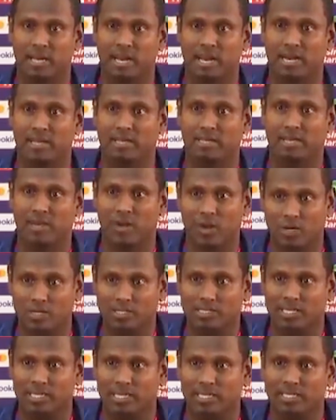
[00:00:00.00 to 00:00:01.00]
and in the law
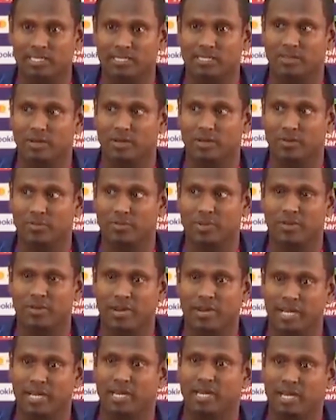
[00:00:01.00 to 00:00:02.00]
says you have to be
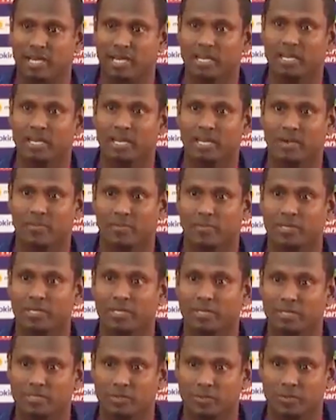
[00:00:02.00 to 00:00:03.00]
ready
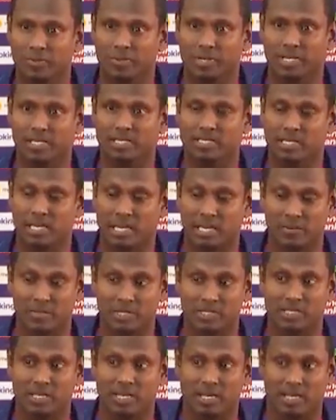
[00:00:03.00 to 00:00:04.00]
within the 2 minutes, and I
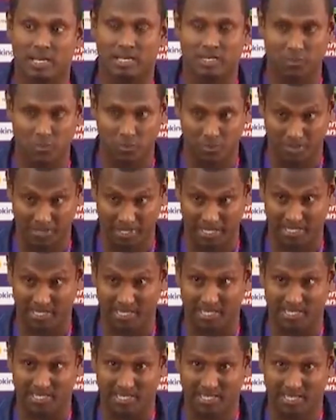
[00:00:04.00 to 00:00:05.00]
was there 2 minutes,